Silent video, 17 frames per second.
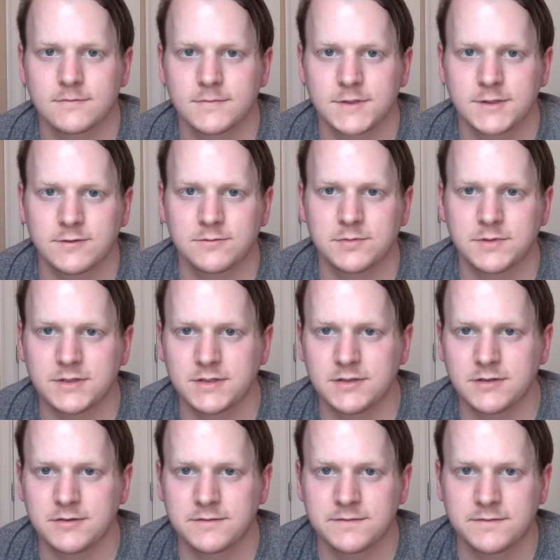It would
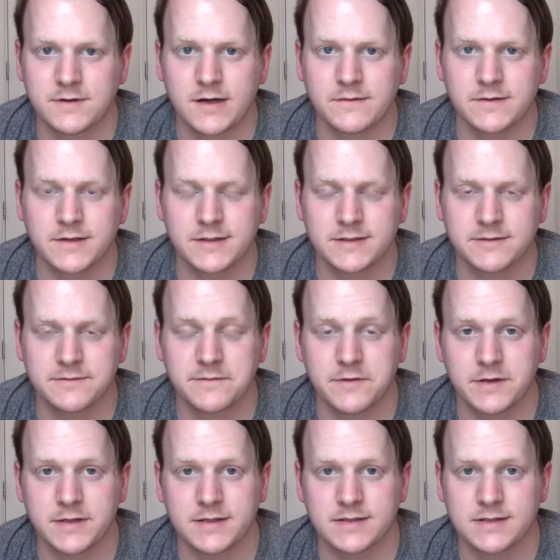be Five Nights at
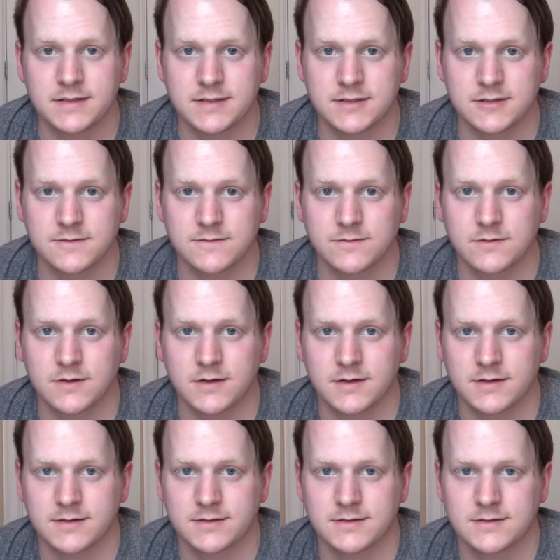Freddy's: The Silver
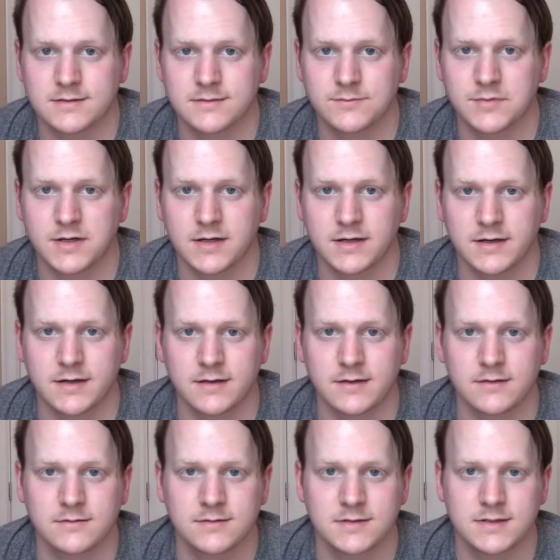Eyes
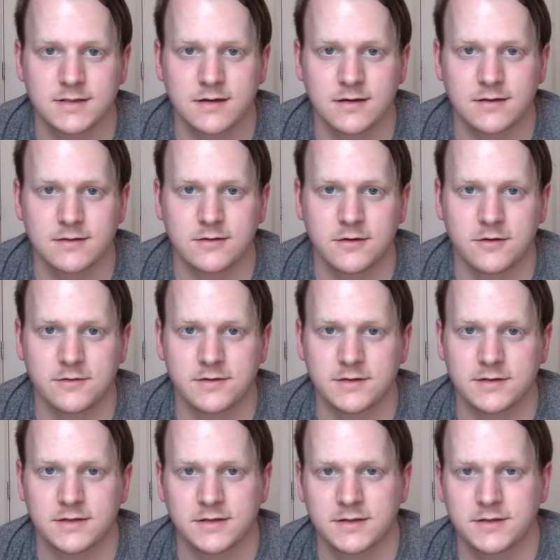by Scott
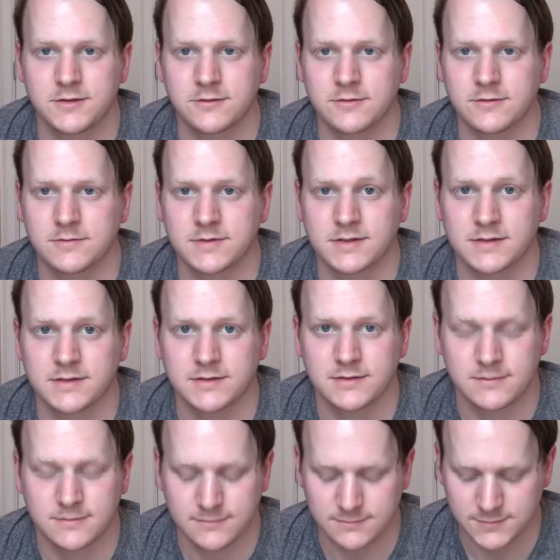Cawthon and Kira
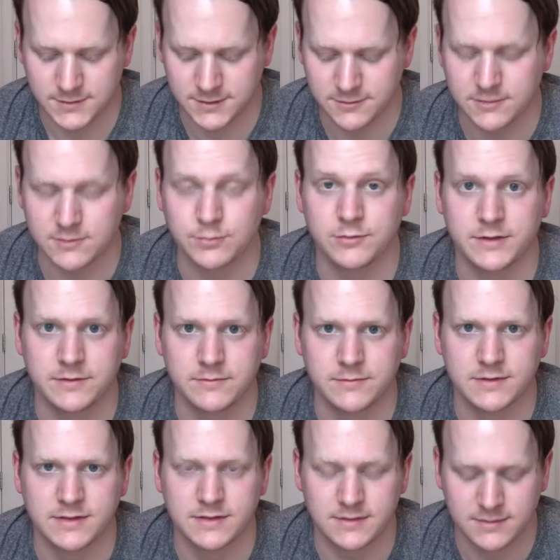Breed
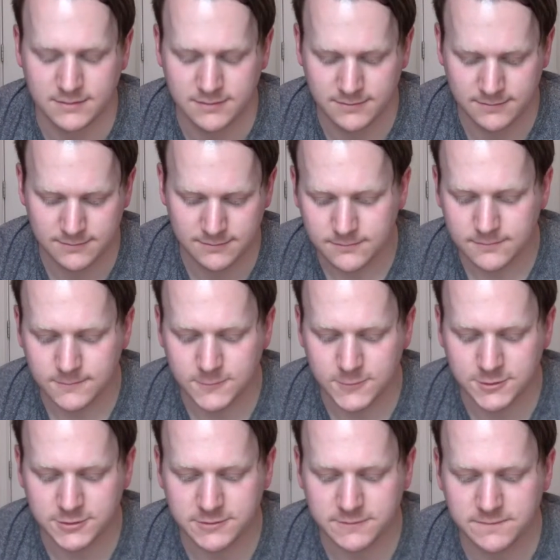Risley.
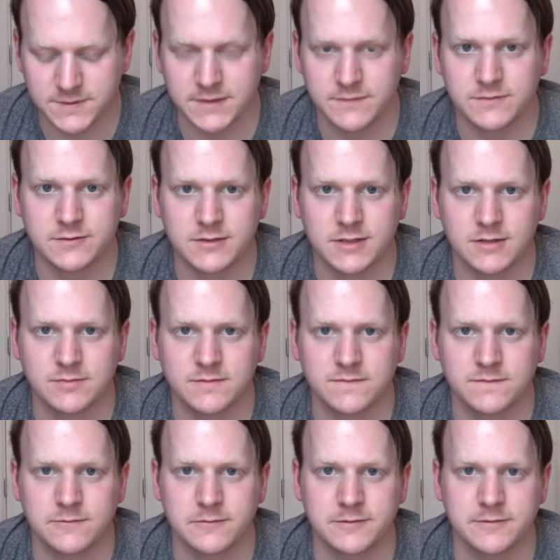What's your favorite type of
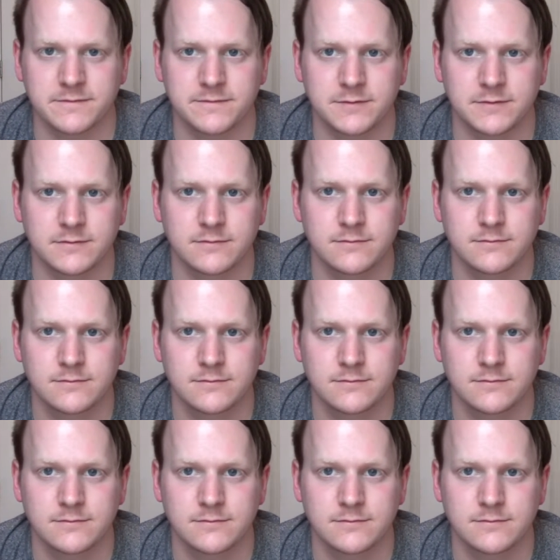foreign food?